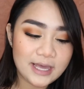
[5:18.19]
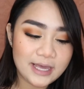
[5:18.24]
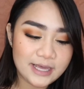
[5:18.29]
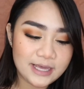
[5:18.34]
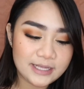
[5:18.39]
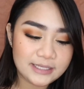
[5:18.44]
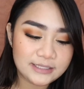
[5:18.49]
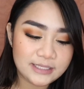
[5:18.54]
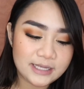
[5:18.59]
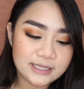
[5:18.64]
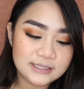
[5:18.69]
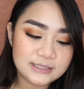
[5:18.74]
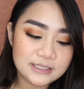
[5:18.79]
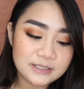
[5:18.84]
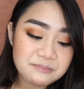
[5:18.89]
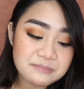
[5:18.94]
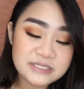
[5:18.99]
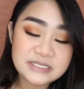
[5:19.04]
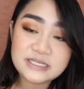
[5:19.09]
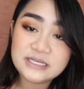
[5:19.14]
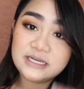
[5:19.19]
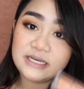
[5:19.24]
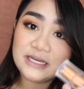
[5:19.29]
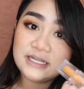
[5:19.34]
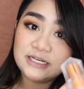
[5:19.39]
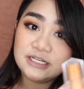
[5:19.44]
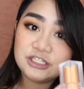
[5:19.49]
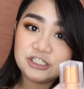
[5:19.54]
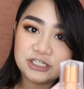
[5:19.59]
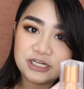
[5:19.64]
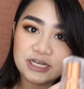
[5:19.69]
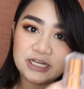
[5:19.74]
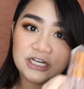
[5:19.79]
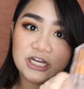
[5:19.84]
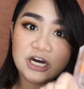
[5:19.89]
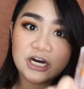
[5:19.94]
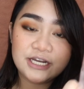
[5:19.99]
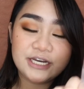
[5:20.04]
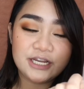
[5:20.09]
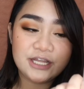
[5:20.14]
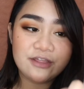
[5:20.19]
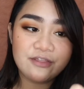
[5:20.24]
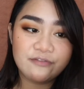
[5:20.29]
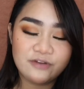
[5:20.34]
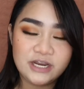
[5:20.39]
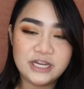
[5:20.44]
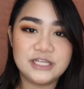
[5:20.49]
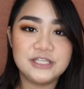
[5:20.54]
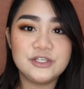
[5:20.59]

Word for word: and a lipstick in the shade Honey 3.